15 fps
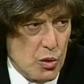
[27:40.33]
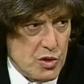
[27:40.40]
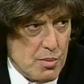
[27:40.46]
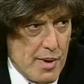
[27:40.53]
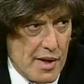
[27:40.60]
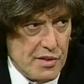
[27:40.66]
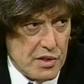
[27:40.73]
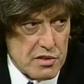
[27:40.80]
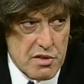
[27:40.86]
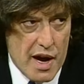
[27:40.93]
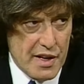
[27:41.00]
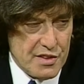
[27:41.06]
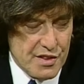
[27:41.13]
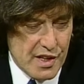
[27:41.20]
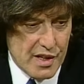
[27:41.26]
automatic
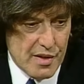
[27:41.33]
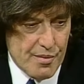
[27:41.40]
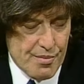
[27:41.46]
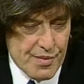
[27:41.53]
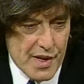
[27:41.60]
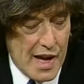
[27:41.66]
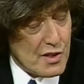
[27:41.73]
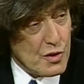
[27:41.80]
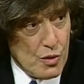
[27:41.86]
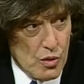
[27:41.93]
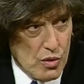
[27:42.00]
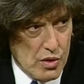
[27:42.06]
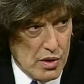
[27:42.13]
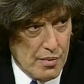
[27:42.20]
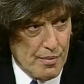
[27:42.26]
writing at
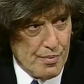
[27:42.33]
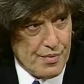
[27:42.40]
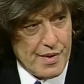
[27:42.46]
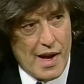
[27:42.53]
all.